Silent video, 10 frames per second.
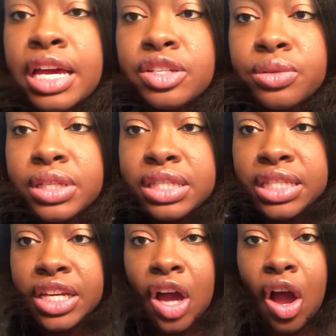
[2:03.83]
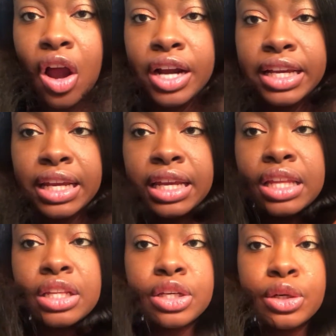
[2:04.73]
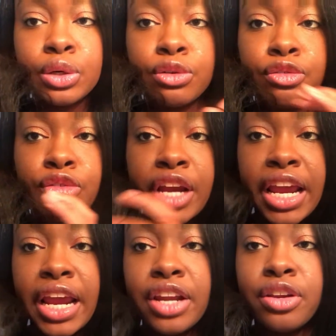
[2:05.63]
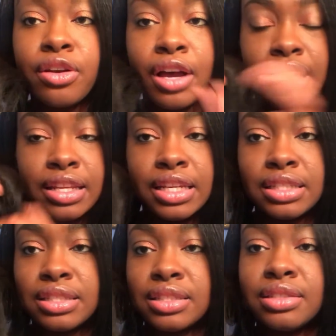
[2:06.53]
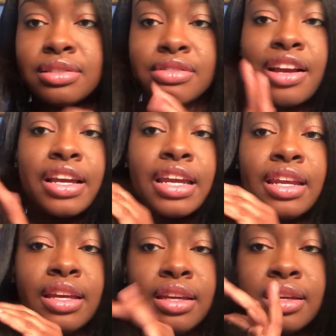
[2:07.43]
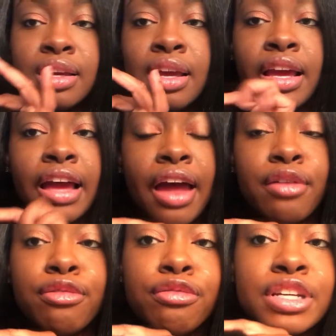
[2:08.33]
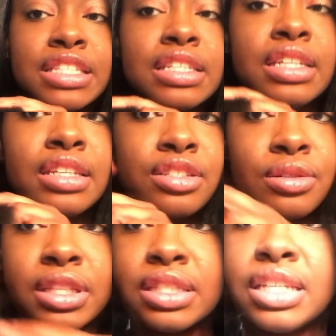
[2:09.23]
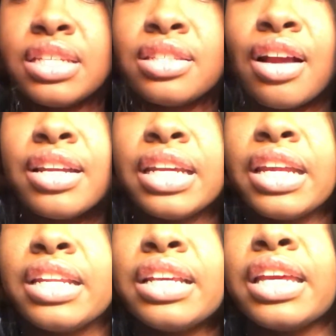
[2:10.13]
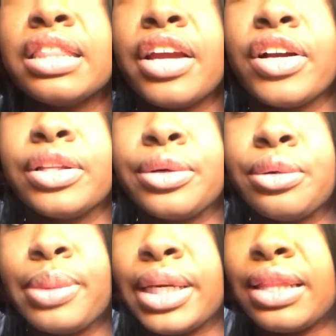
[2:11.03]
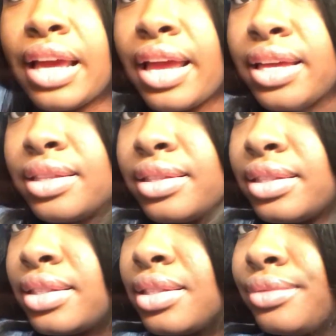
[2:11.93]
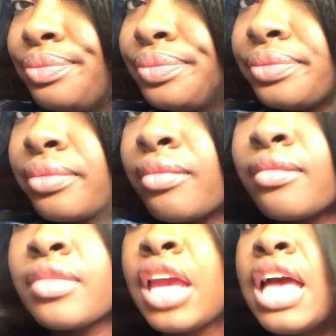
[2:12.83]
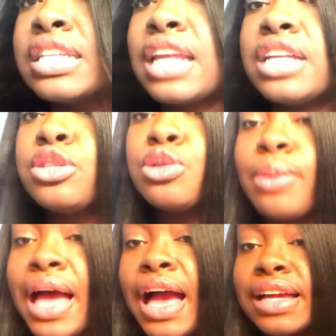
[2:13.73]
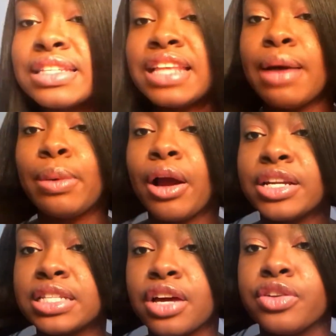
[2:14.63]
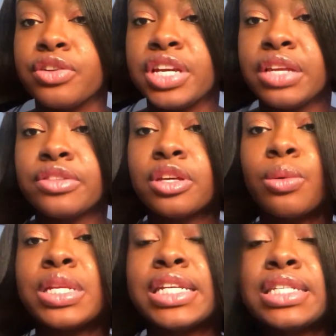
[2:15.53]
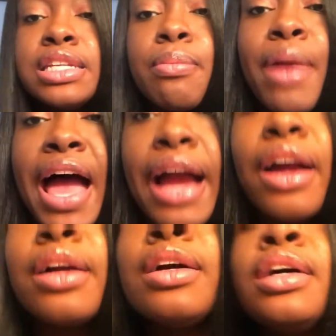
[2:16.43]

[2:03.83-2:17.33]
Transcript: as you can see, are getting a little frayed. You know how they start getting kind of frizzy. As you can see, it's starting to get there a little bit. The ends, it's not too bad because that part is underneath. So when it's in the back,